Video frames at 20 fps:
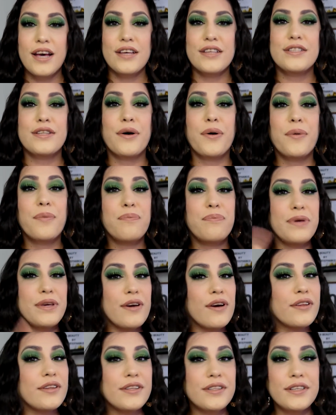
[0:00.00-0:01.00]
So
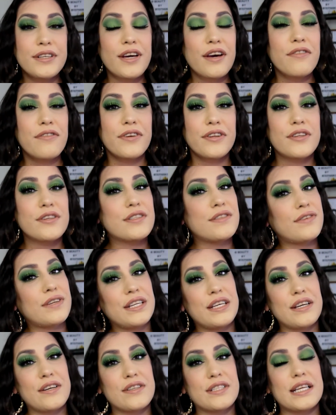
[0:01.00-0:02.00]
be on the lookout for those
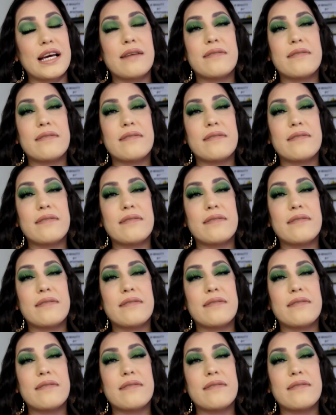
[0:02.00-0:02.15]
videos.